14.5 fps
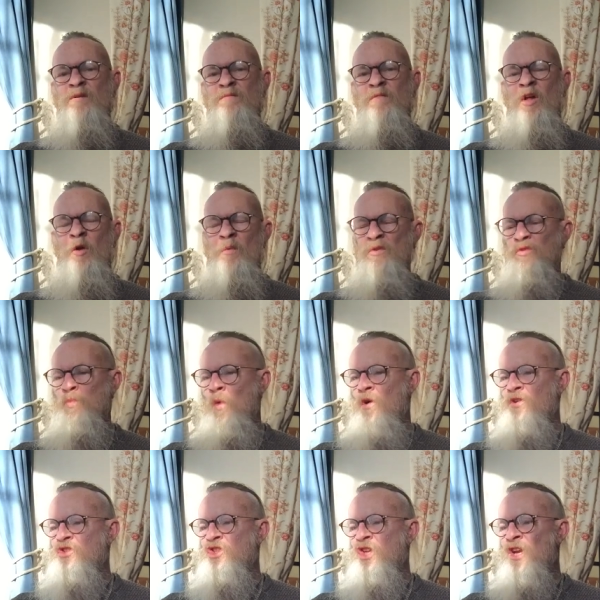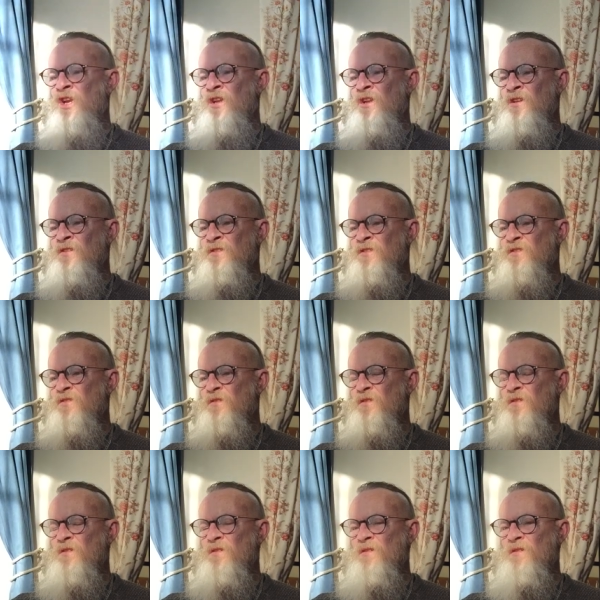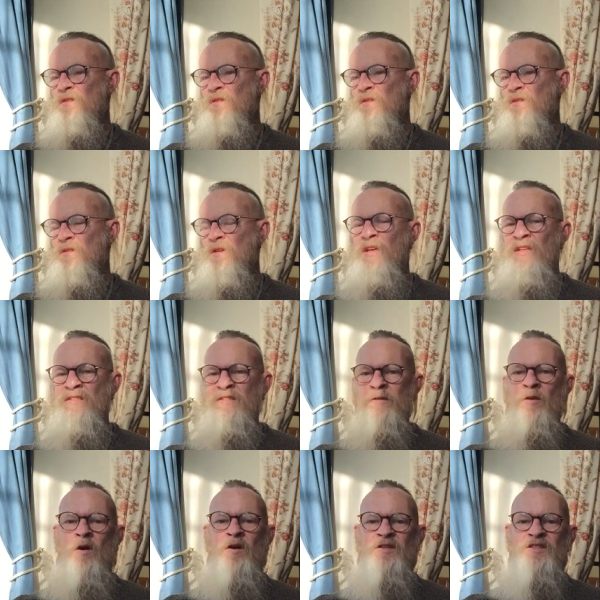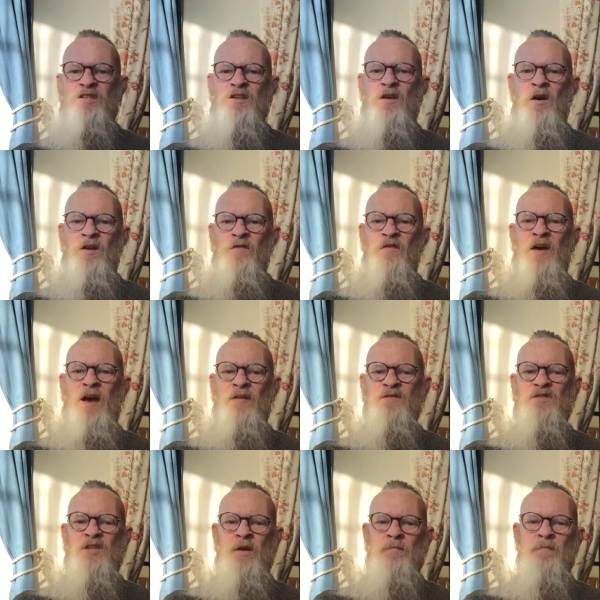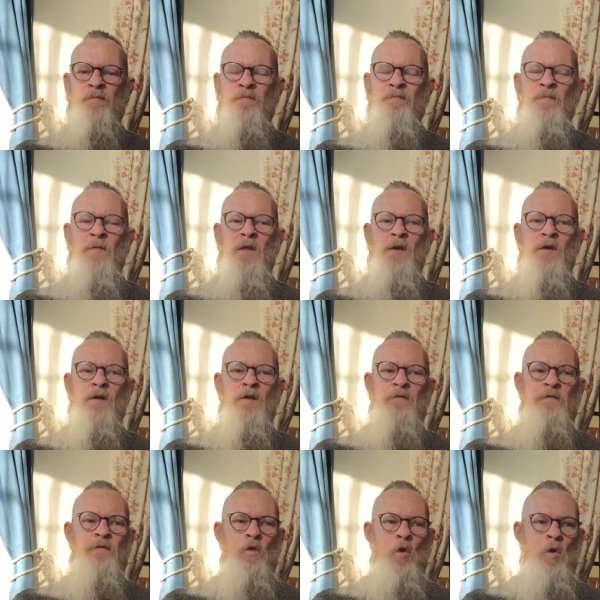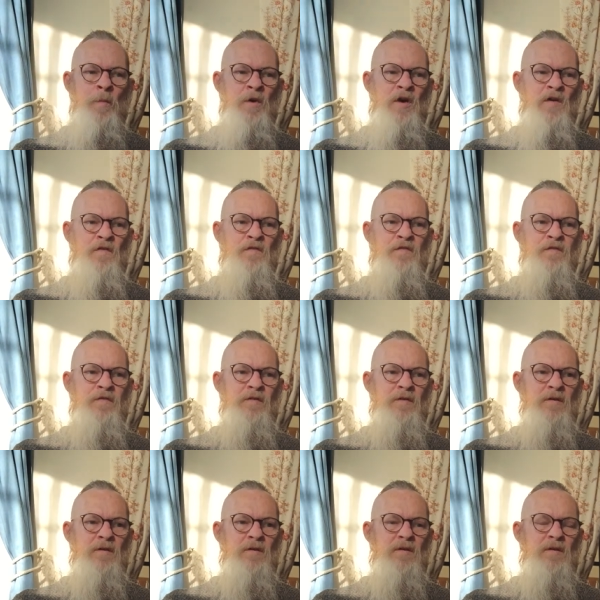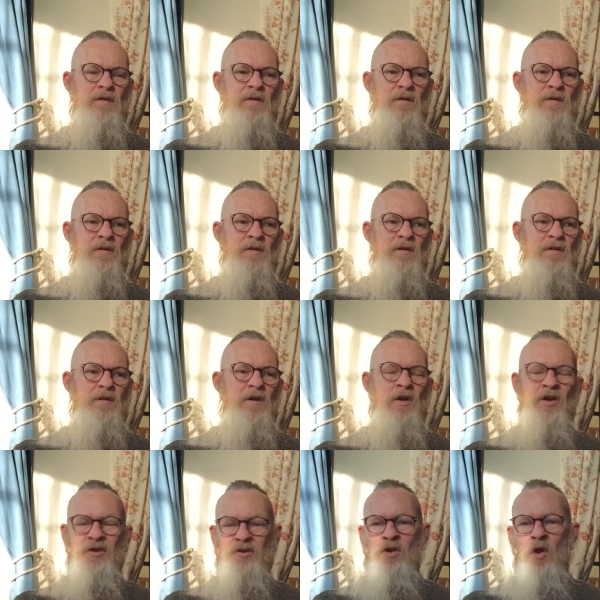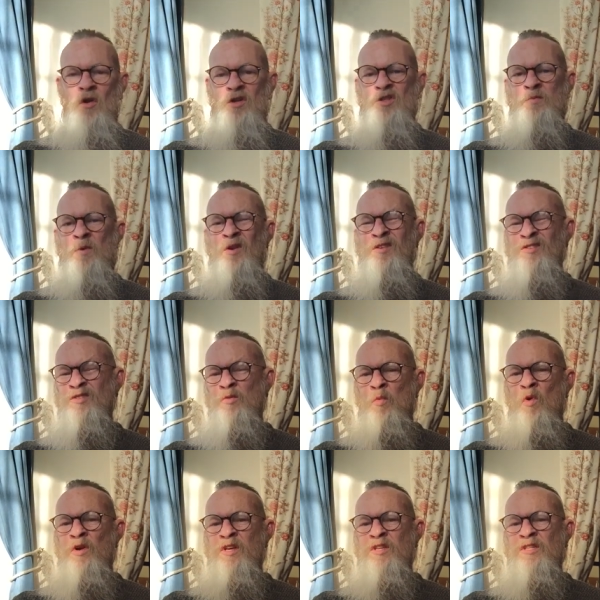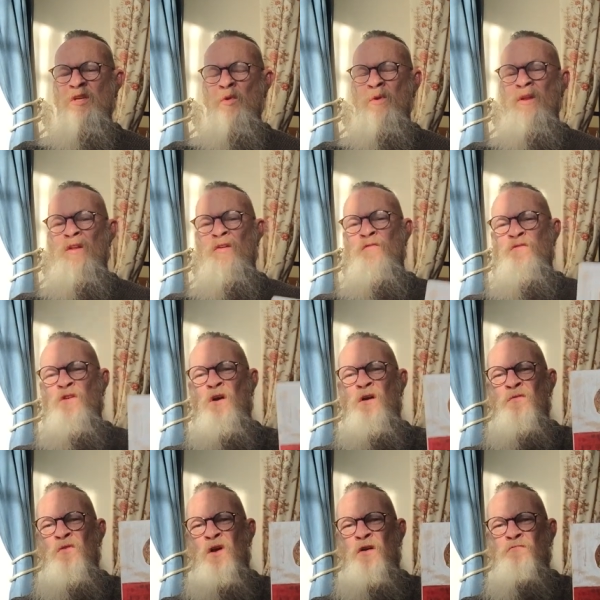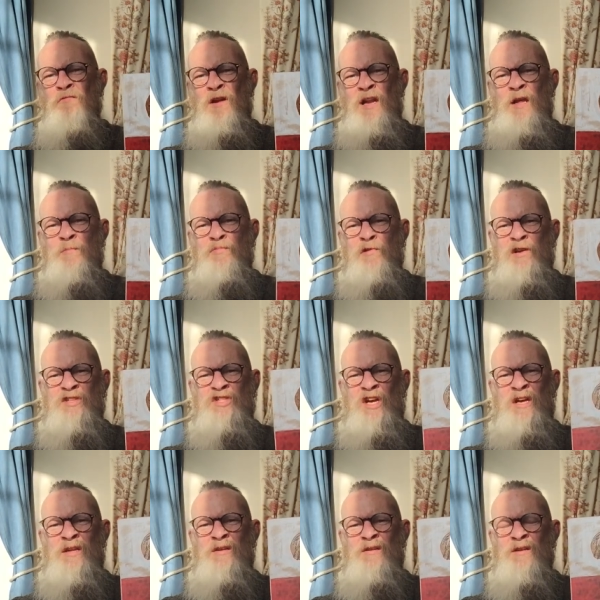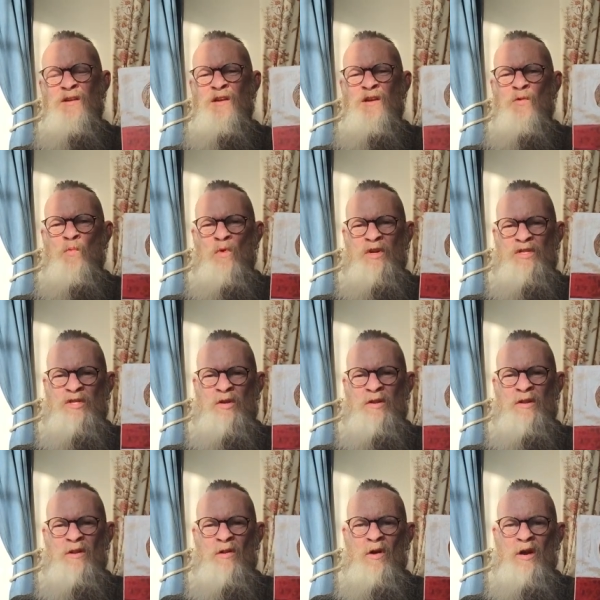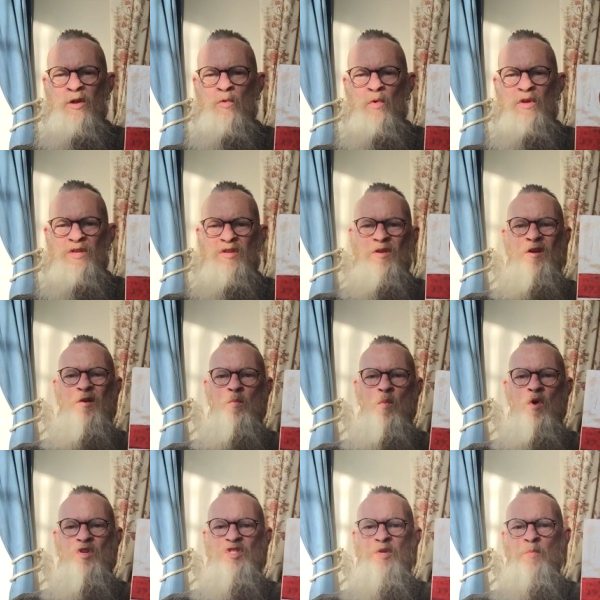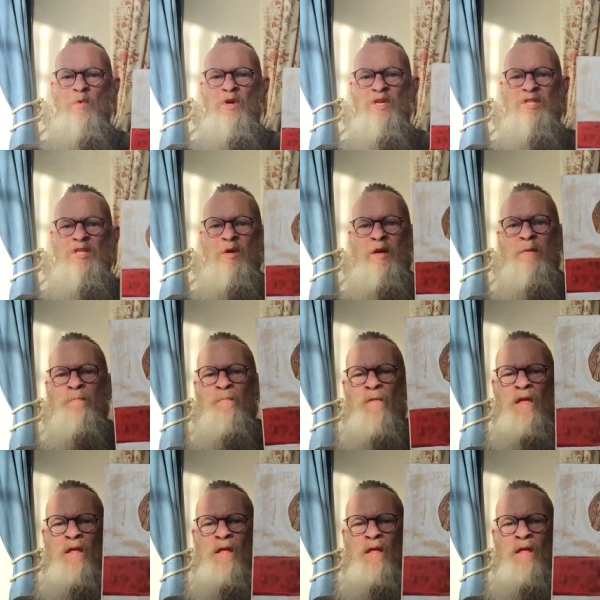No one's watching, and it's nice to kind of have some form of acknowledgement as to what you're doing, of kind of like really appreciate what you're doing and like what you're doing and watching what you're doing.